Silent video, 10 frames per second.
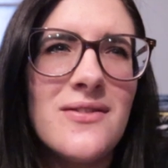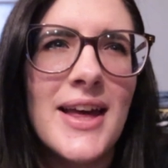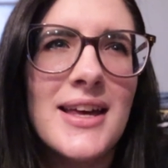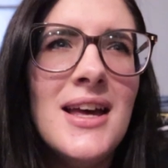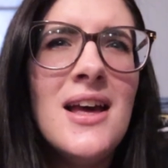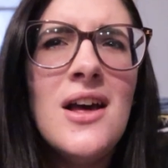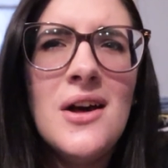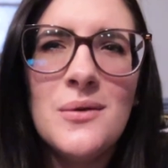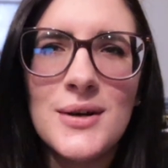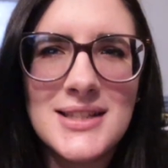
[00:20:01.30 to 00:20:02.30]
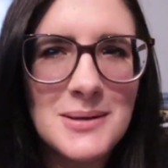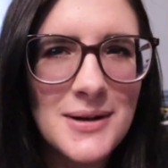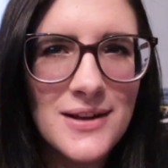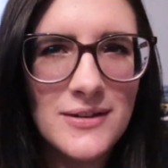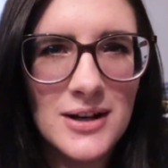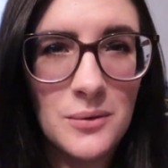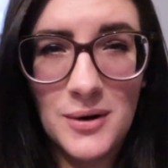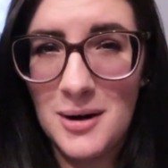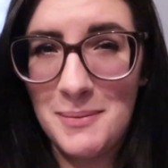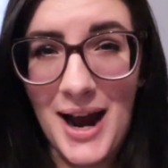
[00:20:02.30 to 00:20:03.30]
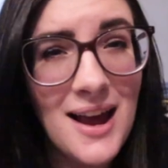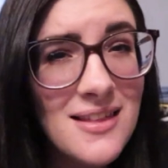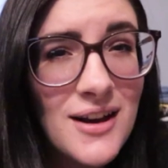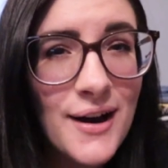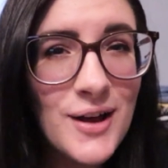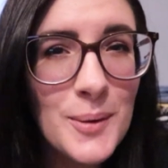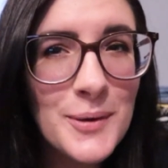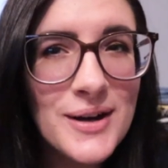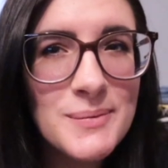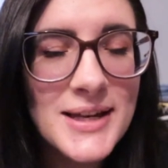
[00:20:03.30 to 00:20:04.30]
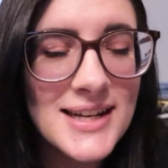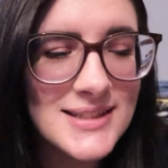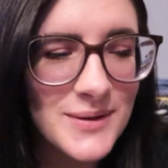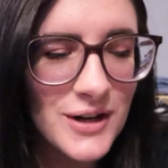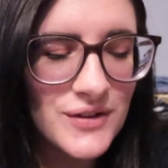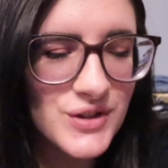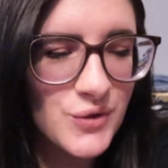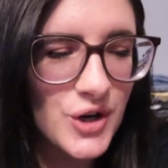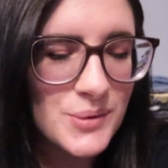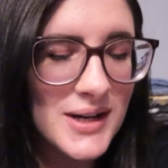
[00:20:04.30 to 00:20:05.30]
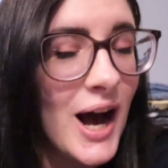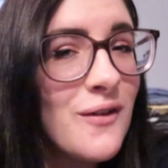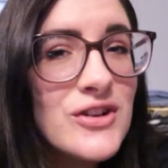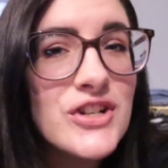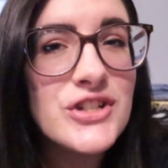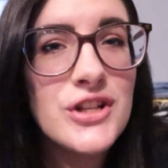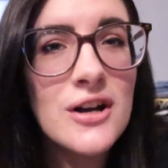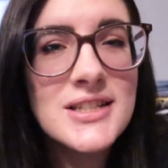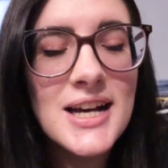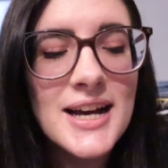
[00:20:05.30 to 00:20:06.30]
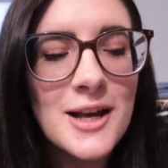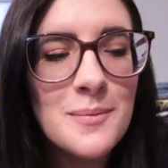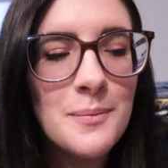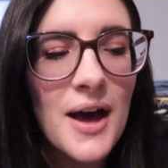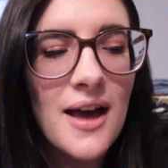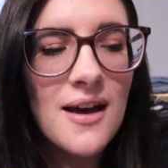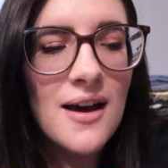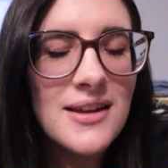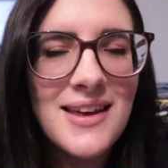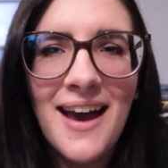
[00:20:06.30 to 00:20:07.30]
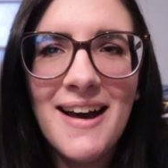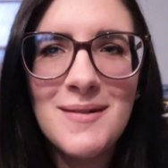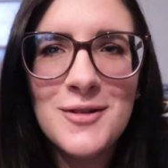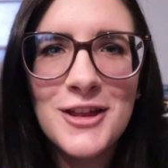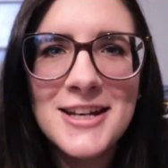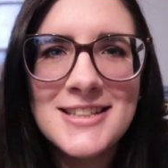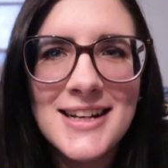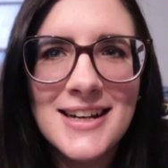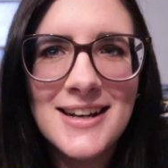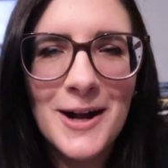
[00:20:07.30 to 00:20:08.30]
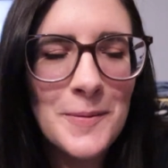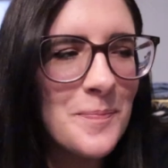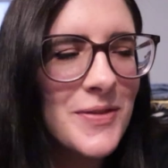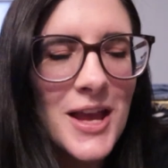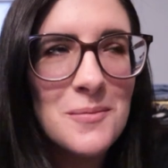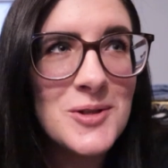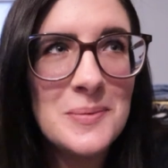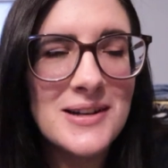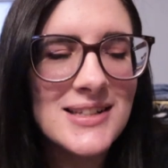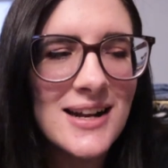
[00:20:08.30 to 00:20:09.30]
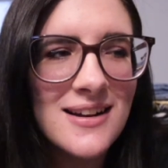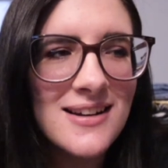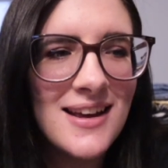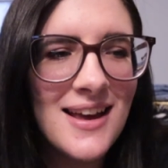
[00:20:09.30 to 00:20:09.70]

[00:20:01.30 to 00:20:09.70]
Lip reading: of like, well, is anybody even going to want to buy the audiobook because Waterfronts 4 has been out for such a long time? But, yeah, I'm really excited now. I'm super excited.